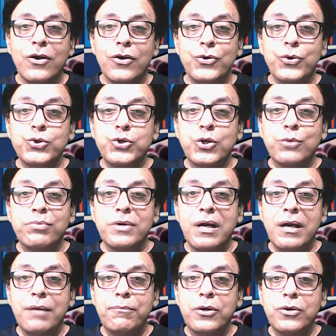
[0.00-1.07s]
you should be
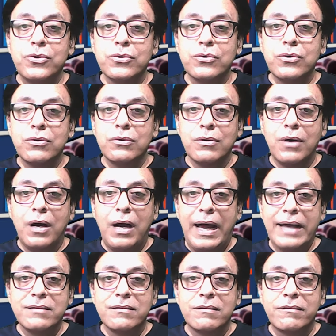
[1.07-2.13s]
able to
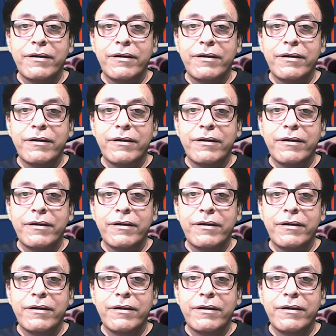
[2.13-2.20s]
either